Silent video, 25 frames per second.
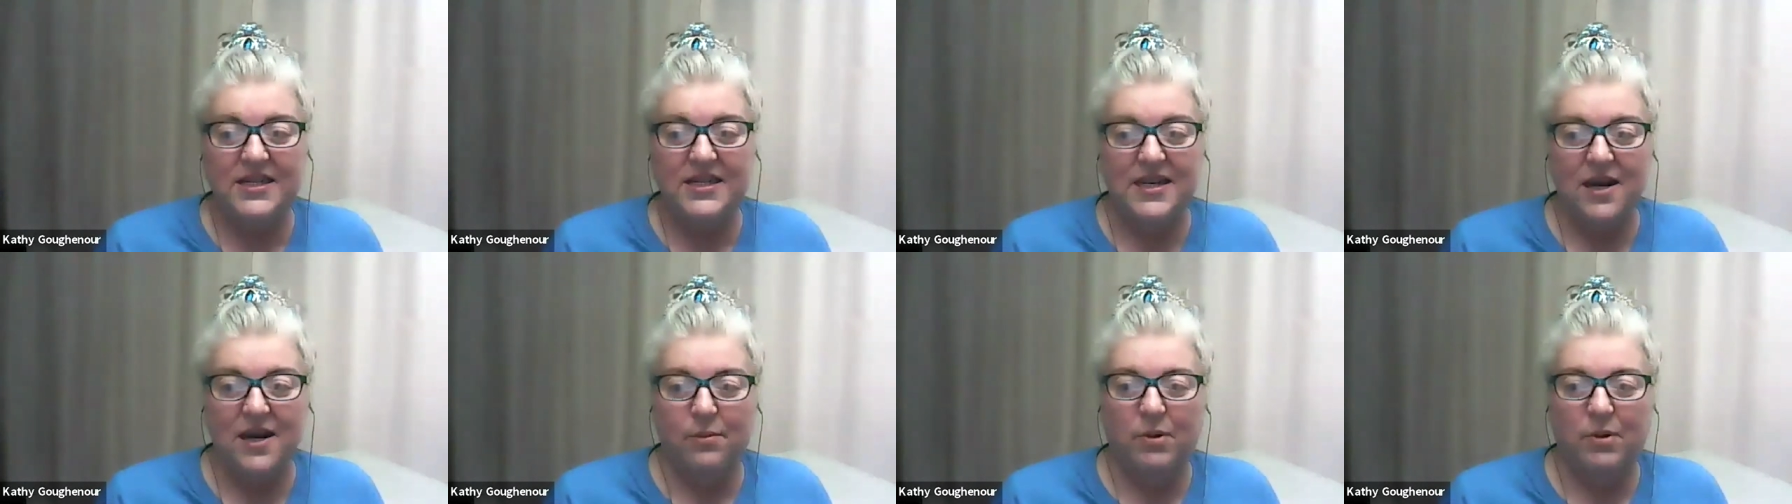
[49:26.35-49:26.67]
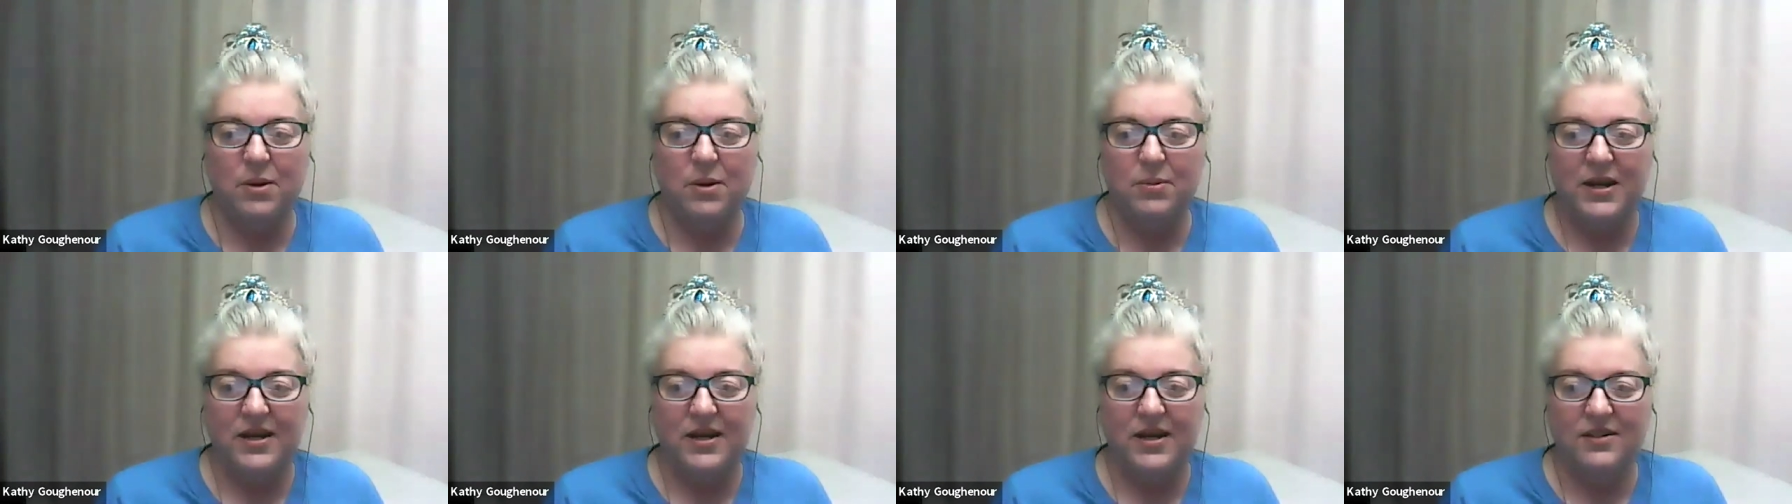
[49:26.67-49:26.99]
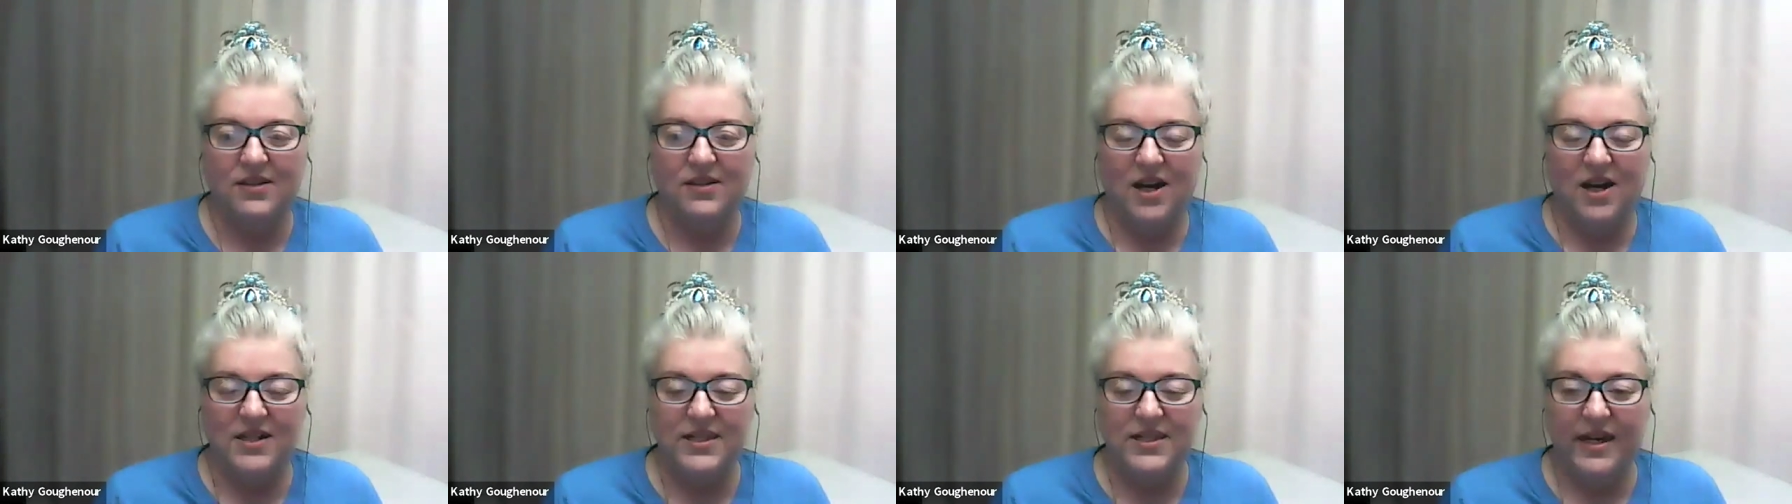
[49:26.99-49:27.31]
And I'm going to be
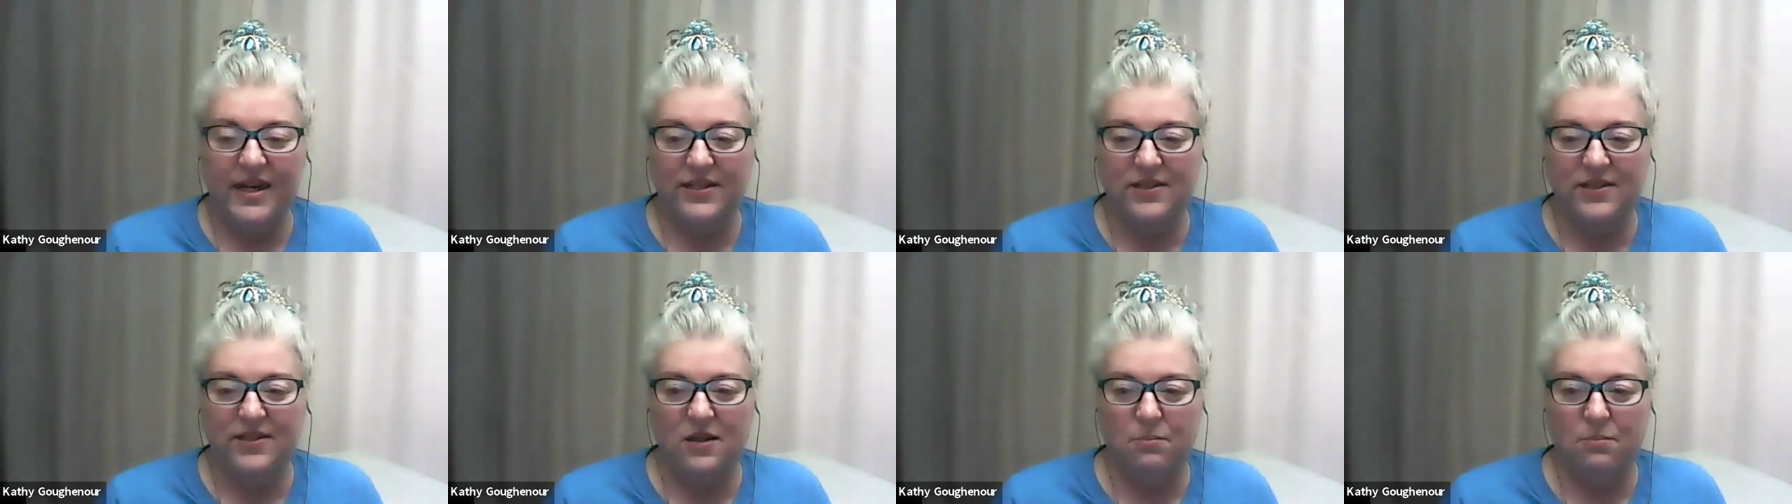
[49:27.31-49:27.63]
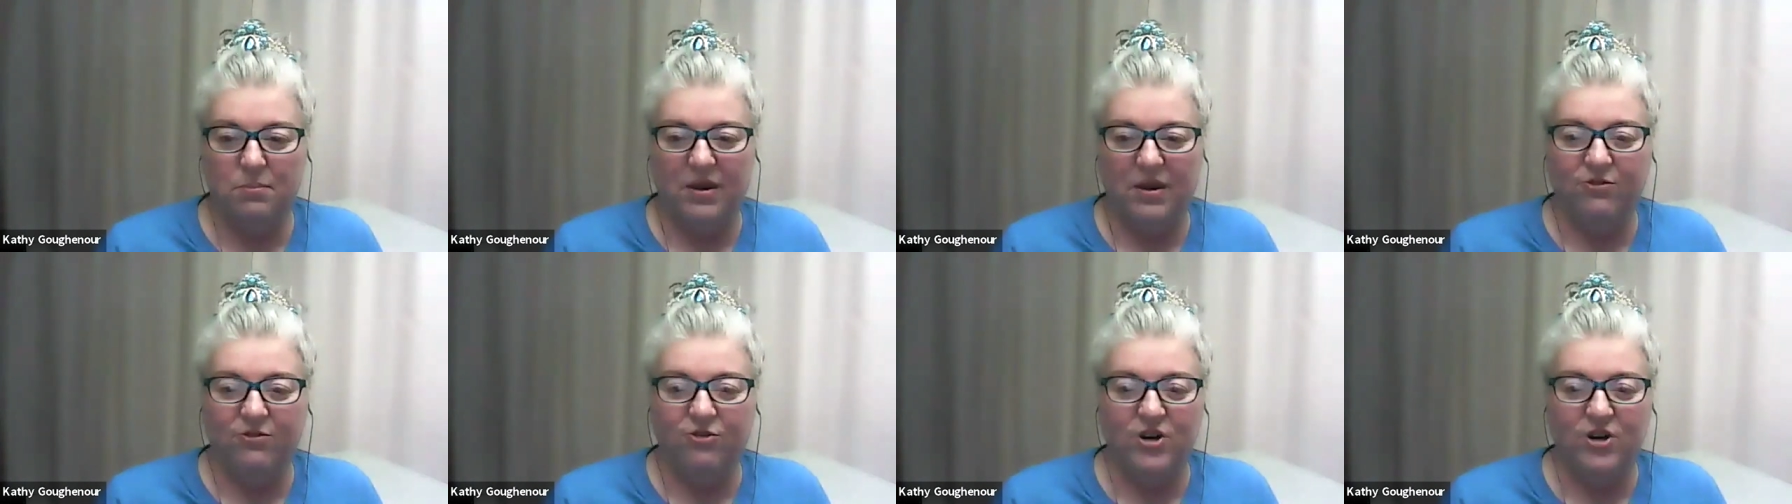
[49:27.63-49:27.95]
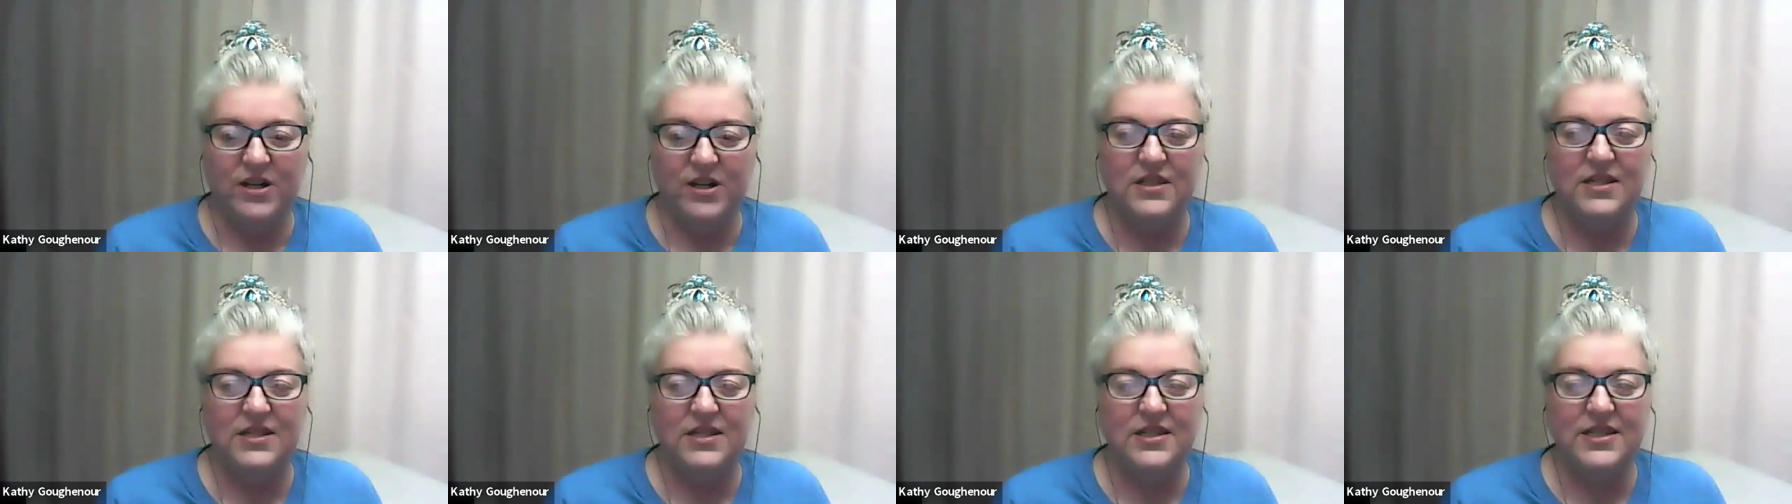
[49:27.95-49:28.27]
contacting my
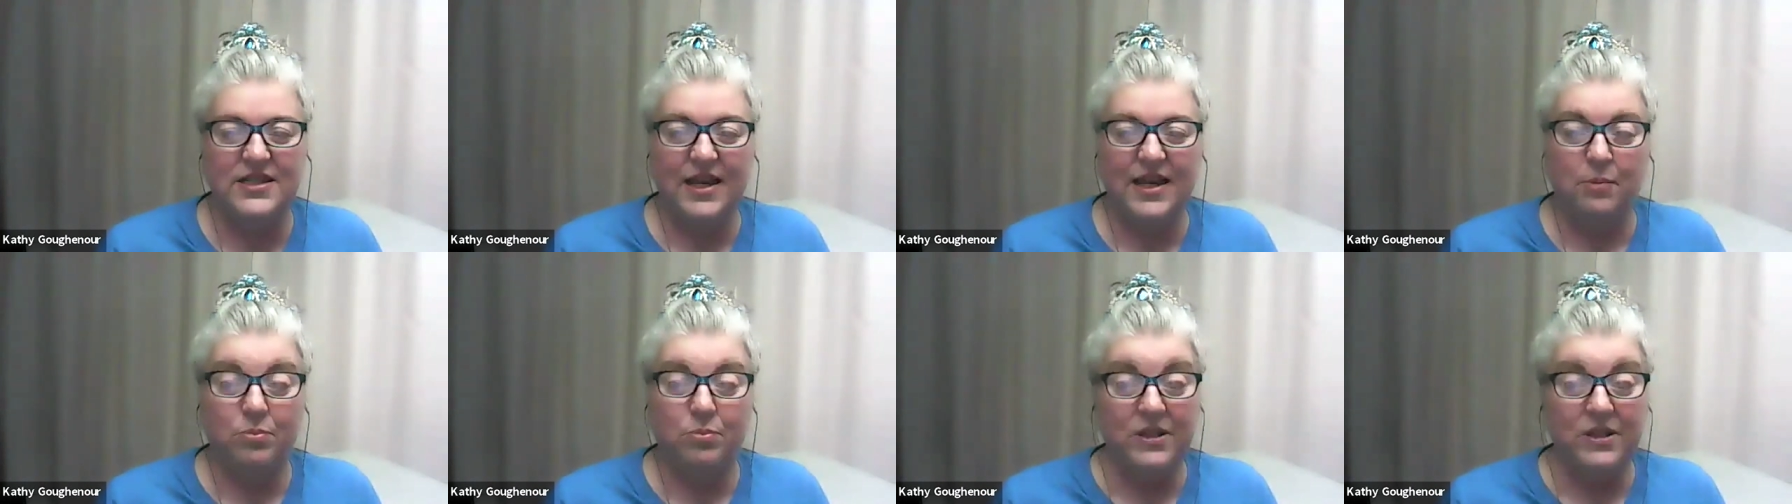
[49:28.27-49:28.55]
friend and say,